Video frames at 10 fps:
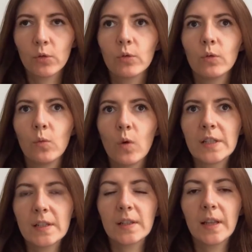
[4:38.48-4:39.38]
So
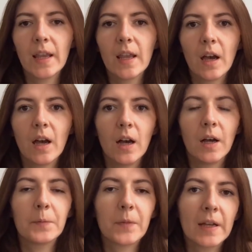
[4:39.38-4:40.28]
what they
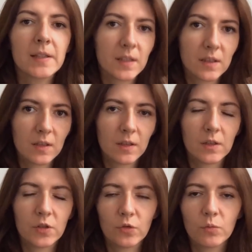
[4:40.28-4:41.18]
answered
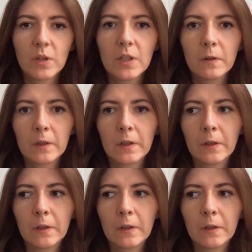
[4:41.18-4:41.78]
to me